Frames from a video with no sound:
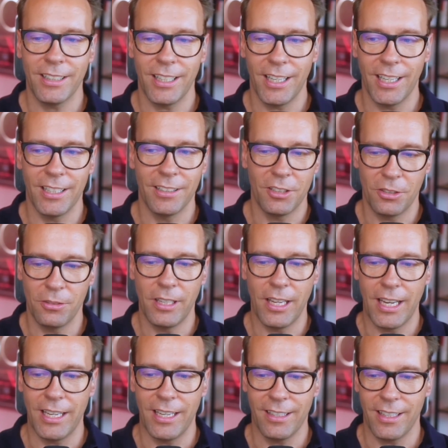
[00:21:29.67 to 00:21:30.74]
And
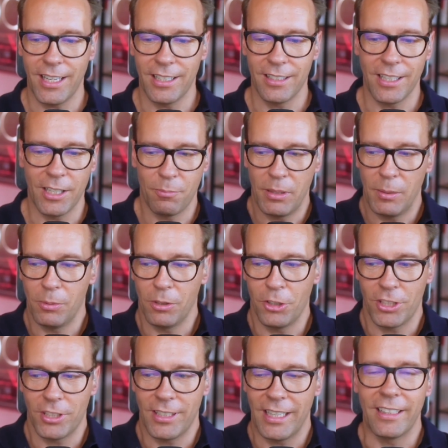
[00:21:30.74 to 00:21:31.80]
today and people are
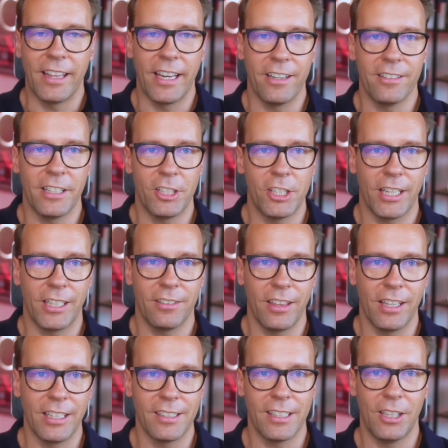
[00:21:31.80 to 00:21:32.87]
just like there and they check
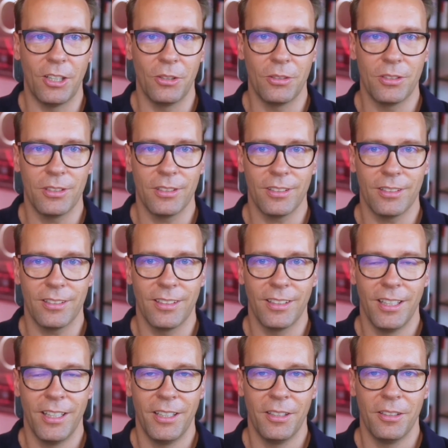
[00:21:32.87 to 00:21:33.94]
things out,
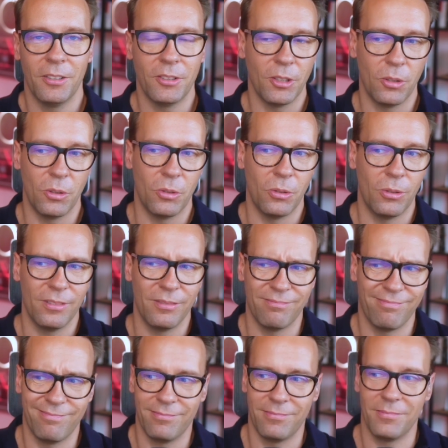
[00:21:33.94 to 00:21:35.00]
so
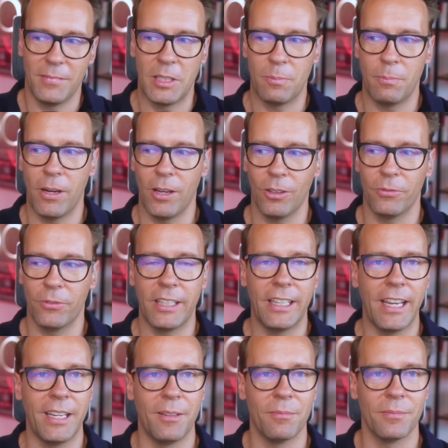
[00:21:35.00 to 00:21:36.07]
it's part of the
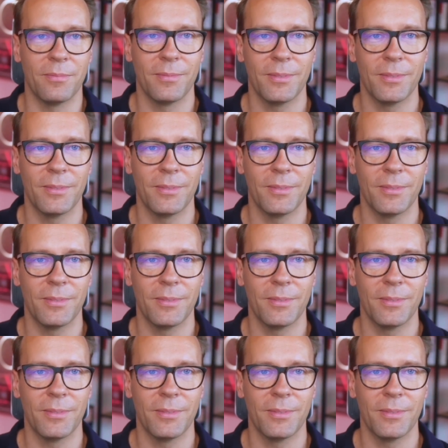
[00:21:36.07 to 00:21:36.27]
game.